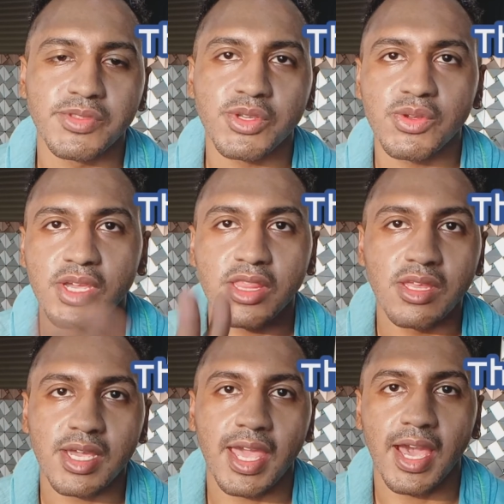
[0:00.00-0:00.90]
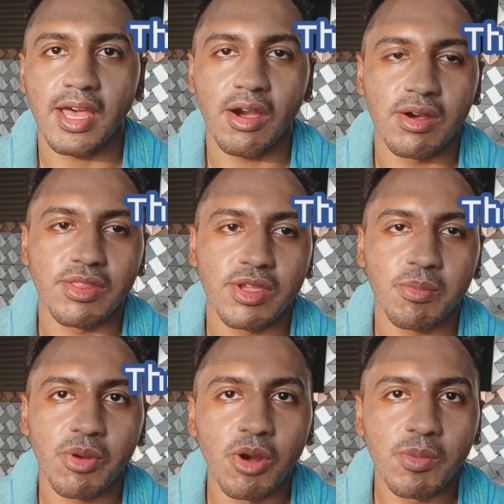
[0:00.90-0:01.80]
So you can look at all their
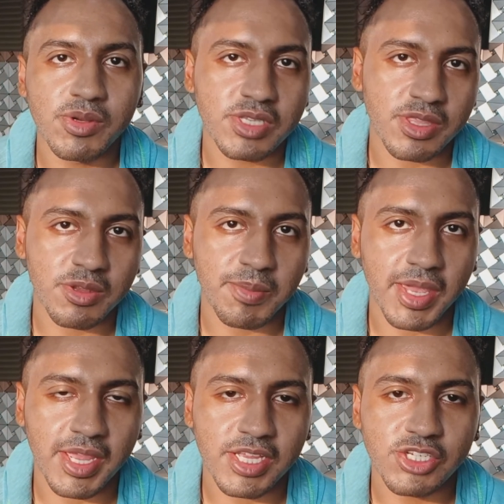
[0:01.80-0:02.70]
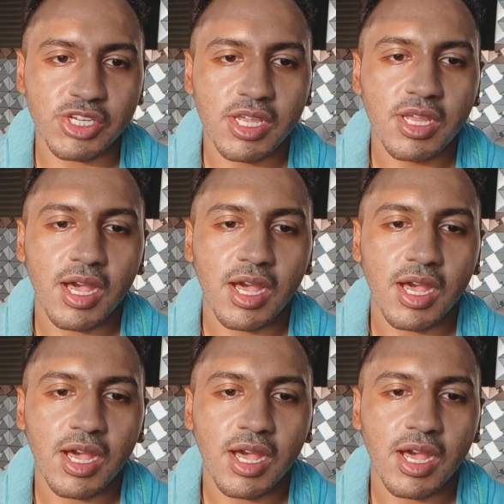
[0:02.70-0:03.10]
promos on their page.